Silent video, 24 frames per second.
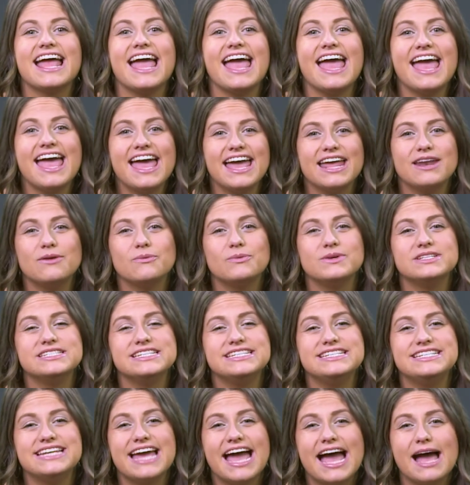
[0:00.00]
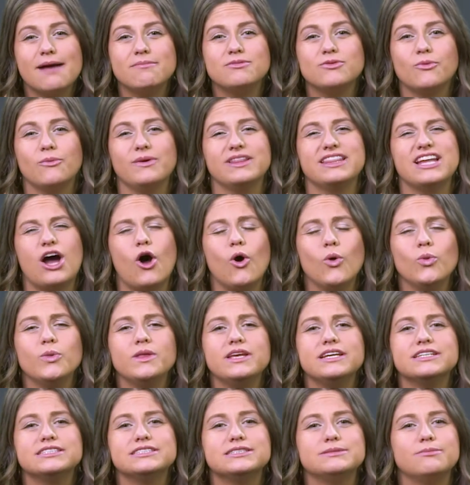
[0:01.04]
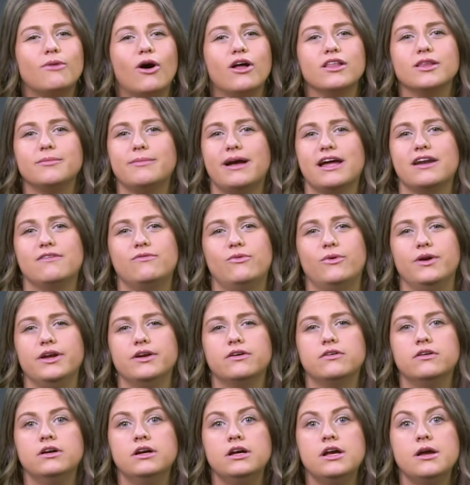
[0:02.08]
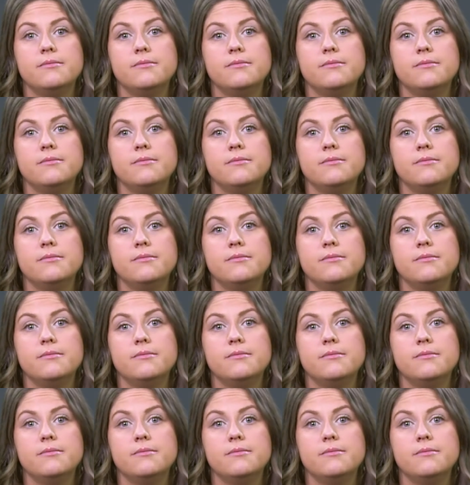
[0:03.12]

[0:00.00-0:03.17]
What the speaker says: head was dabbed with only a small amount of oil.